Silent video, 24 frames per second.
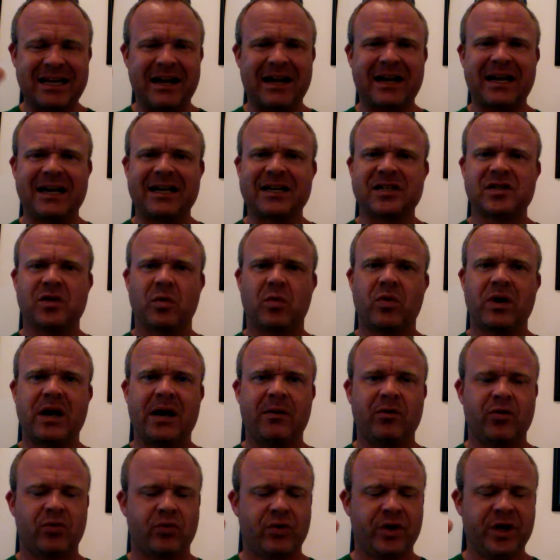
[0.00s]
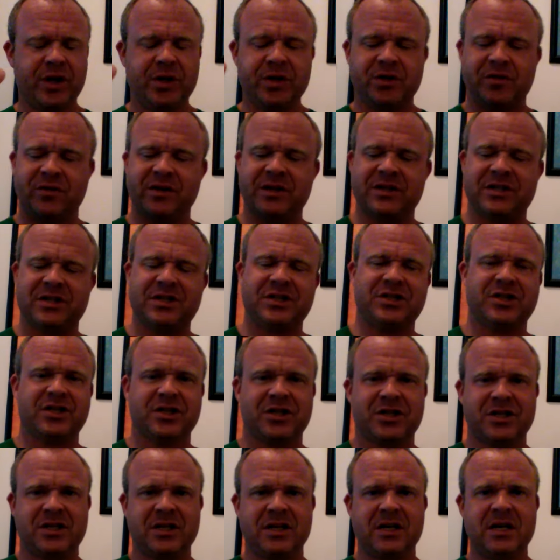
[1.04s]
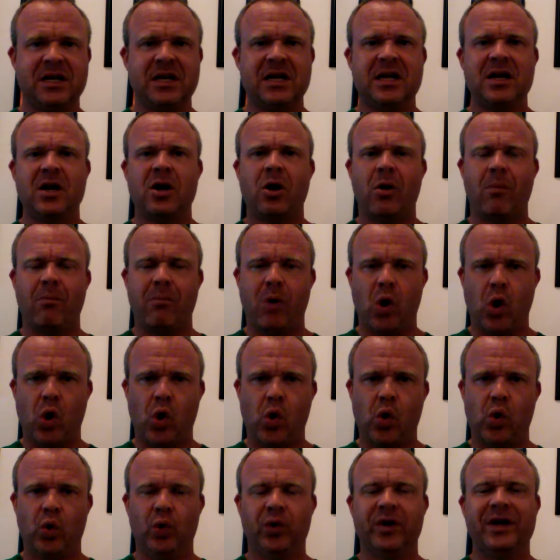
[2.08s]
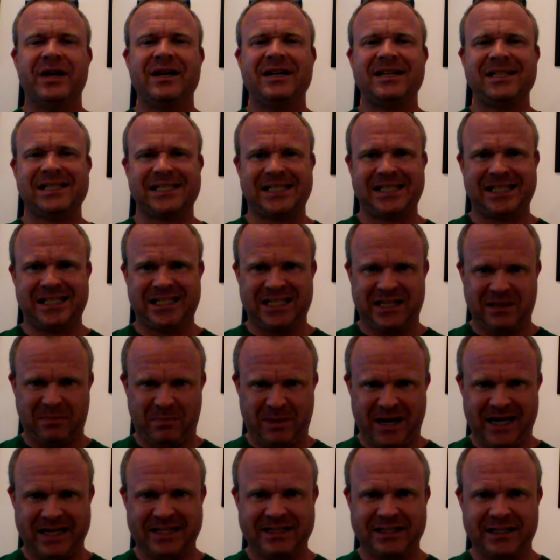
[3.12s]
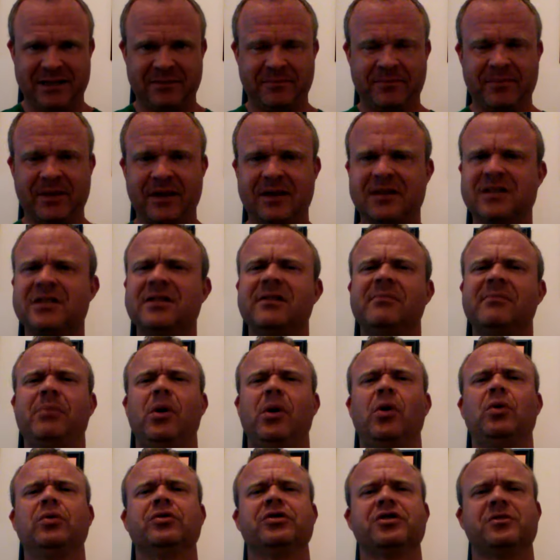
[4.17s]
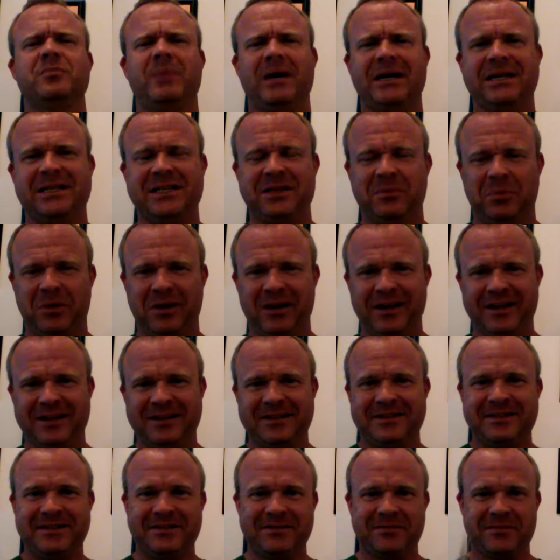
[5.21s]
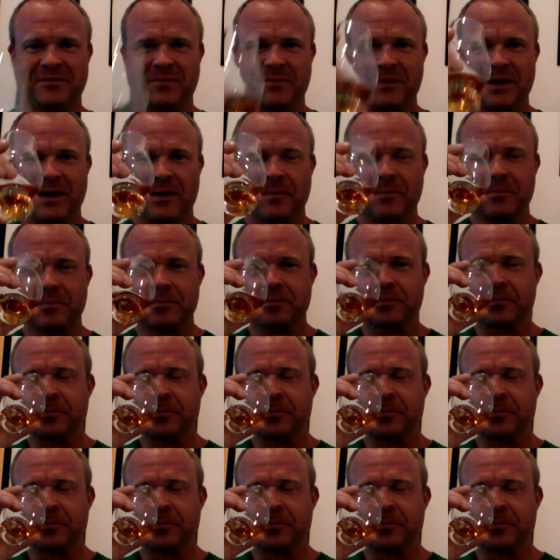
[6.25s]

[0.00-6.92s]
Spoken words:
I guess the word I would really use for this is just bold, spicy. This is the bold, spicy blend from them.